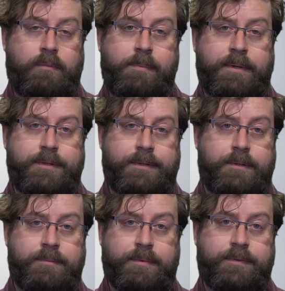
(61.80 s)
weapon
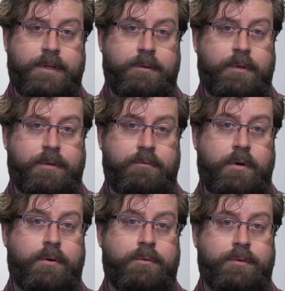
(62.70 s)
systems we've seen with
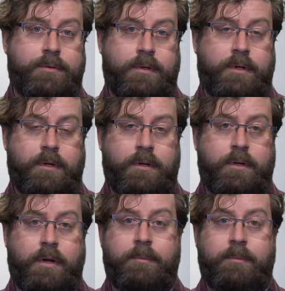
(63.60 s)
drones and